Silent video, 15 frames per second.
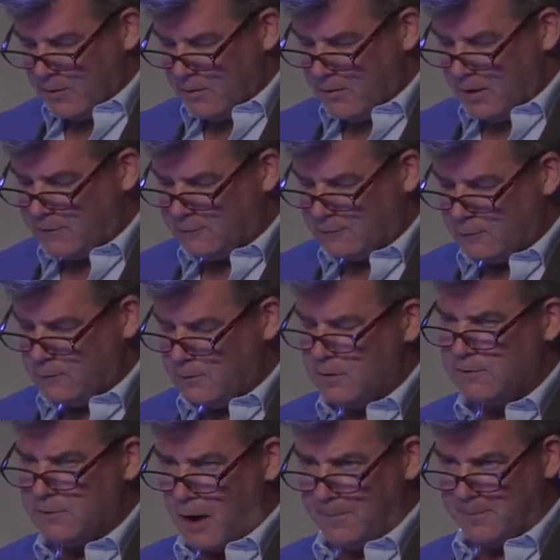it soon
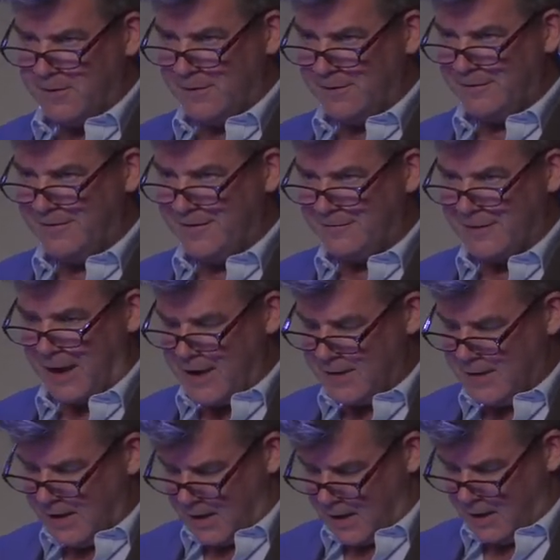adopted this
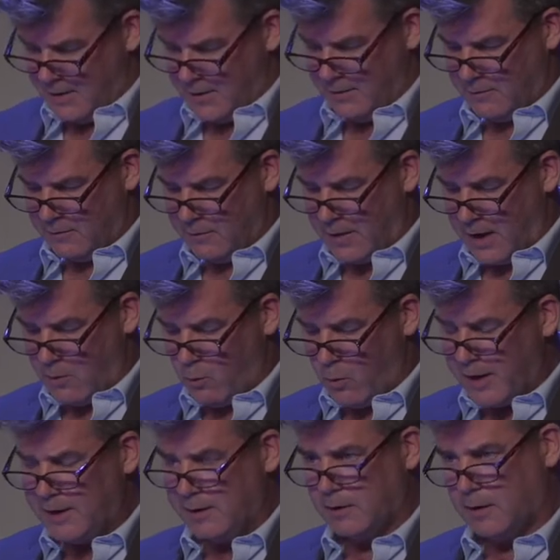idea that
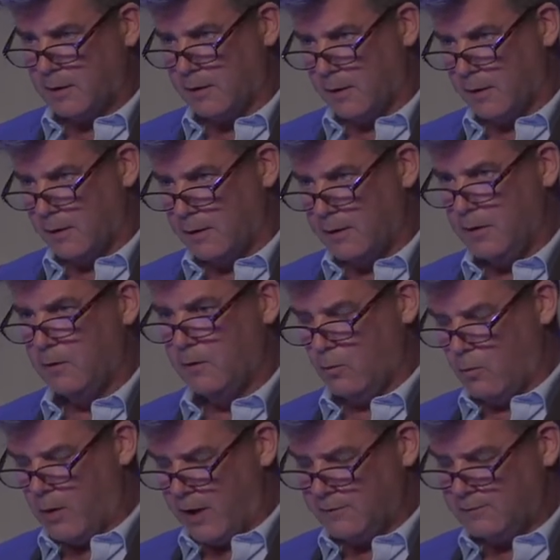what had occurred
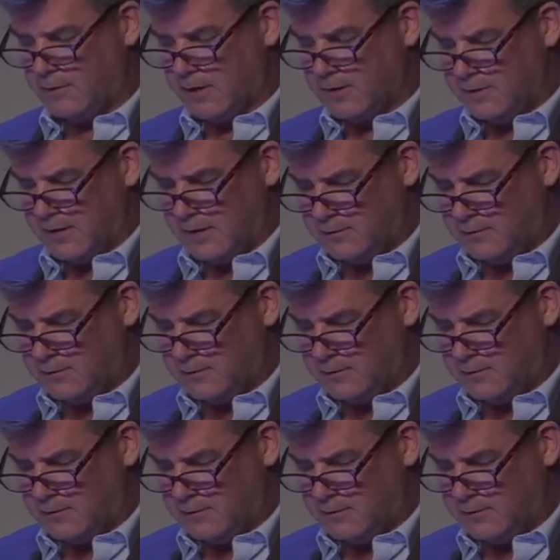was a,